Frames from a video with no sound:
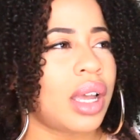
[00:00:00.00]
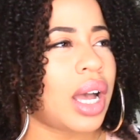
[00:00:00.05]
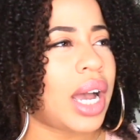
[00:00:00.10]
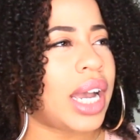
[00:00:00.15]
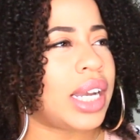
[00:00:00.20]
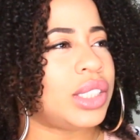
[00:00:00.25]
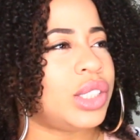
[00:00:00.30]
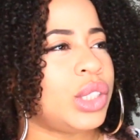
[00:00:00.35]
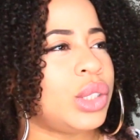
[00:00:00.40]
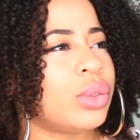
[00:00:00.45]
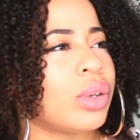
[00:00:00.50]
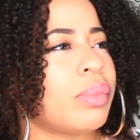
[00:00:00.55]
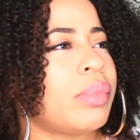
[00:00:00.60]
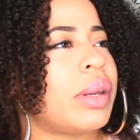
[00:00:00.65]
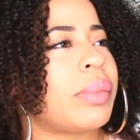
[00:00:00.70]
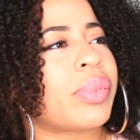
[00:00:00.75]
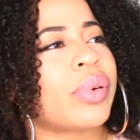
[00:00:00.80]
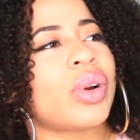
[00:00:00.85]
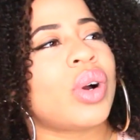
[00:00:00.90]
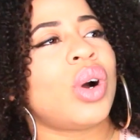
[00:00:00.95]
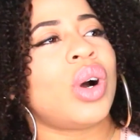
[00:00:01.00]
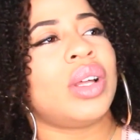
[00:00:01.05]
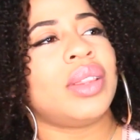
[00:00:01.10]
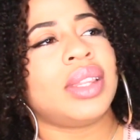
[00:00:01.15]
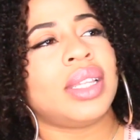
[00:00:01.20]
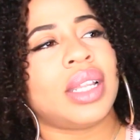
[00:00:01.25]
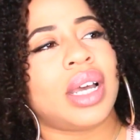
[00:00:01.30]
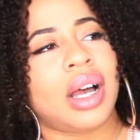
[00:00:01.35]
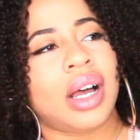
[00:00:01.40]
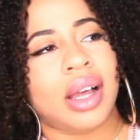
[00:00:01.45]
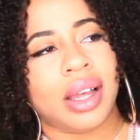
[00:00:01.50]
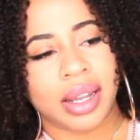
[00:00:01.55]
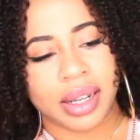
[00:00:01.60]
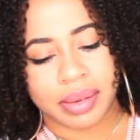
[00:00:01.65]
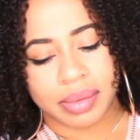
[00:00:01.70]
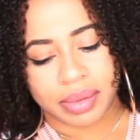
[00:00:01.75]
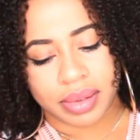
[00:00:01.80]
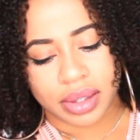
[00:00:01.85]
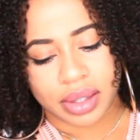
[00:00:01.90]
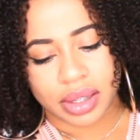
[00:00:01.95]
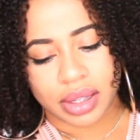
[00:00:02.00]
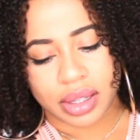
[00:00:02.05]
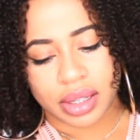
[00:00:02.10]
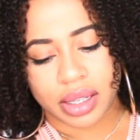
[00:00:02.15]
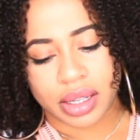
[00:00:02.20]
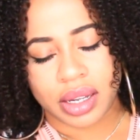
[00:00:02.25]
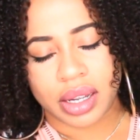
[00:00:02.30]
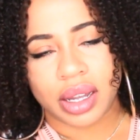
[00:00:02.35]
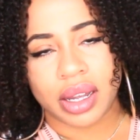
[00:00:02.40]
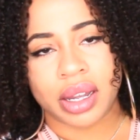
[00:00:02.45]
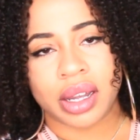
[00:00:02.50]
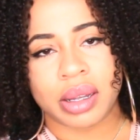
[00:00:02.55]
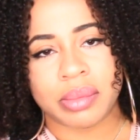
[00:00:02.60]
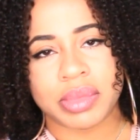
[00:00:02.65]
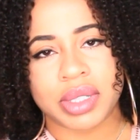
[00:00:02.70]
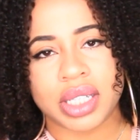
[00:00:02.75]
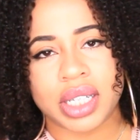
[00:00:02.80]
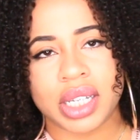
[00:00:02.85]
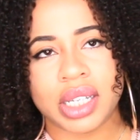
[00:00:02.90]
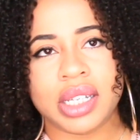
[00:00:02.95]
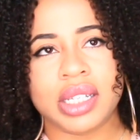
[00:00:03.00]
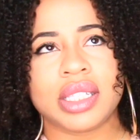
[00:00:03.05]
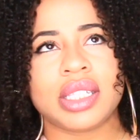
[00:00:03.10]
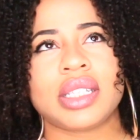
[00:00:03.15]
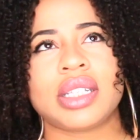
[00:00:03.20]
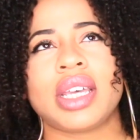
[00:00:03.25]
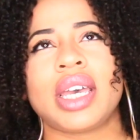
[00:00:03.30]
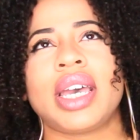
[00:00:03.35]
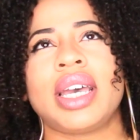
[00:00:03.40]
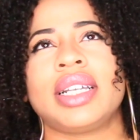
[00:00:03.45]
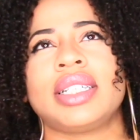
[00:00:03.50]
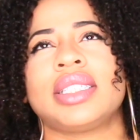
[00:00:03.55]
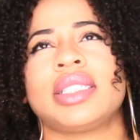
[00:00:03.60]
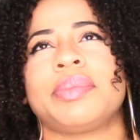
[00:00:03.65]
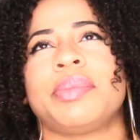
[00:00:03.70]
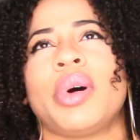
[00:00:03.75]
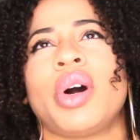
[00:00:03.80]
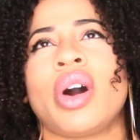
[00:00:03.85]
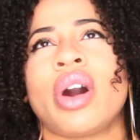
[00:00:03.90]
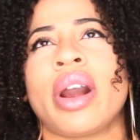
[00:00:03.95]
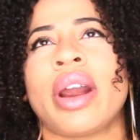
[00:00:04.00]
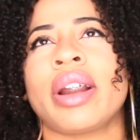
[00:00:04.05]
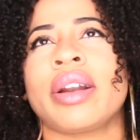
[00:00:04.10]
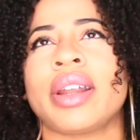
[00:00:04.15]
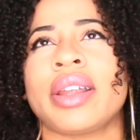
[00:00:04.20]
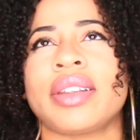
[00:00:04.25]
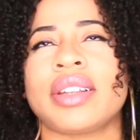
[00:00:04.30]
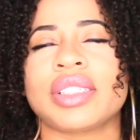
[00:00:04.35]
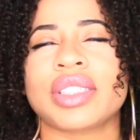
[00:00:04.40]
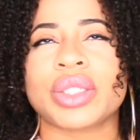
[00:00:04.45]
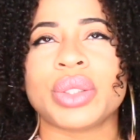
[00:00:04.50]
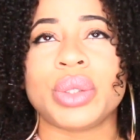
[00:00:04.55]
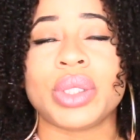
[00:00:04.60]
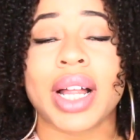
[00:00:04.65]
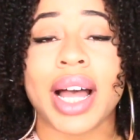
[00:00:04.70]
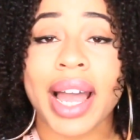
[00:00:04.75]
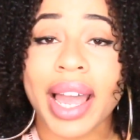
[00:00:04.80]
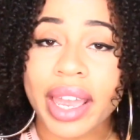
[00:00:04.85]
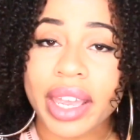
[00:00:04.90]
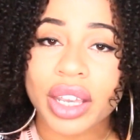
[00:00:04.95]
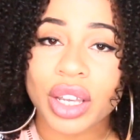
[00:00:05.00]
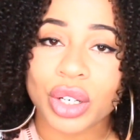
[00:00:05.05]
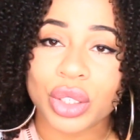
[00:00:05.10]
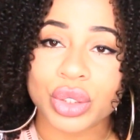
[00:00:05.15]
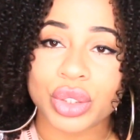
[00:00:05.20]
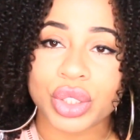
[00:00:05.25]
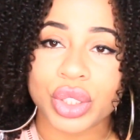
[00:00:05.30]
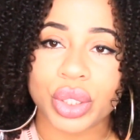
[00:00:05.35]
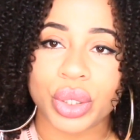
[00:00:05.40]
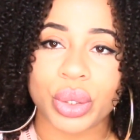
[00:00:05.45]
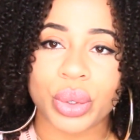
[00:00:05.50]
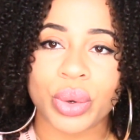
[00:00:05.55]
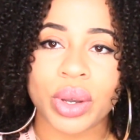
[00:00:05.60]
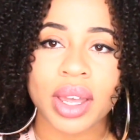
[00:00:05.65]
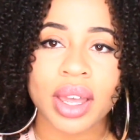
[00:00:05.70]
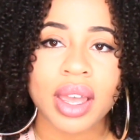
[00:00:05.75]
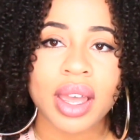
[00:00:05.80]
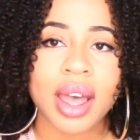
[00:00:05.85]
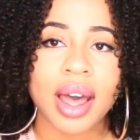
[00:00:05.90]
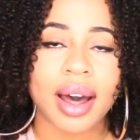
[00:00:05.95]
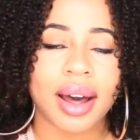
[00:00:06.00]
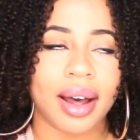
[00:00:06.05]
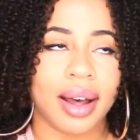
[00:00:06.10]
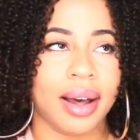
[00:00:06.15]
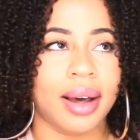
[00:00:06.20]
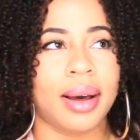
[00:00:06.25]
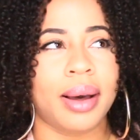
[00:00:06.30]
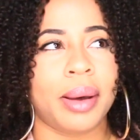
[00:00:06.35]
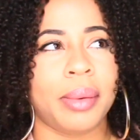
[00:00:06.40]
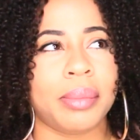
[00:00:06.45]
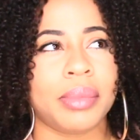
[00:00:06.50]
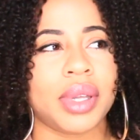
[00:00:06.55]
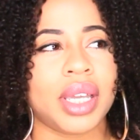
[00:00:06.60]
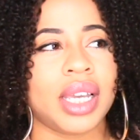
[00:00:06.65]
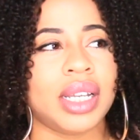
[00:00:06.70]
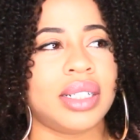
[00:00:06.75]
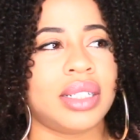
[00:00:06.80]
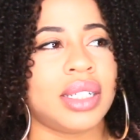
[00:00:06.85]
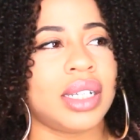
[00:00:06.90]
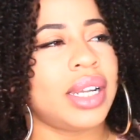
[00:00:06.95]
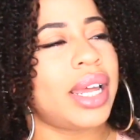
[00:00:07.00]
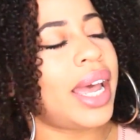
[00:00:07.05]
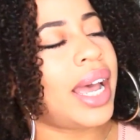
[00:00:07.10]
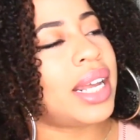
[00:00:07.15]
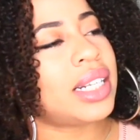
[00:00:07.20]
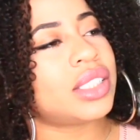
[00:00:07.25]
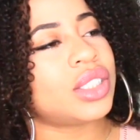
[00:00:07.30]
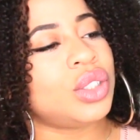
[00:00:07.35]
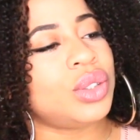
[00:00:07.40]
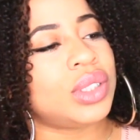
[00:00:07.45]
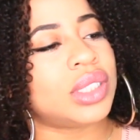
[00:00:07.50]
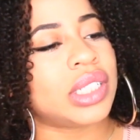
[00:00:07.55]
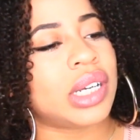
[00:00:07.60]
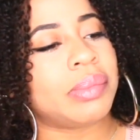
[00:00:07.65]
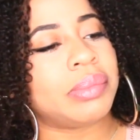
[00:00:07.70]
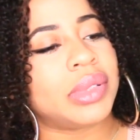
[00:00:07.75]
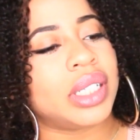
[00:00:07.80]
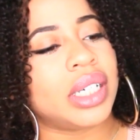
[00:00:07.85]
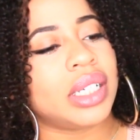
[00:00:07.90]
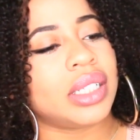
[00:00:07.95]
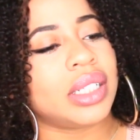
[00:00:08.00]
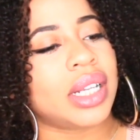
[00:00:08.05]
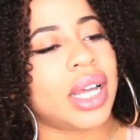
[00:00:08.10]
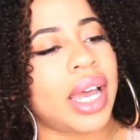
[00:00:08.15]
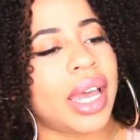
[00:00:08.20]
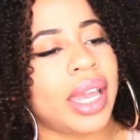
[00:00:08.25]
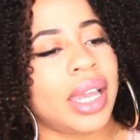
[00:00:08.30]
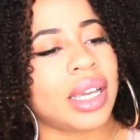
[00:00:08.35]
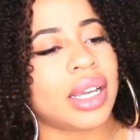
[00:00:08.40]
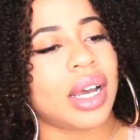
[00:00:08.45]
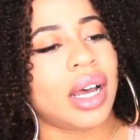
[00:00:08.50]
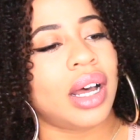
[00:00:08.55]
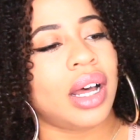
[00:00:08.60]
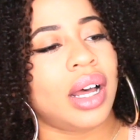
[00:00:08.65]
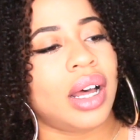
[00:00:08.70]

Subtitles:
I do remember on the TEAS test part at the school I go to, it did ask you something like,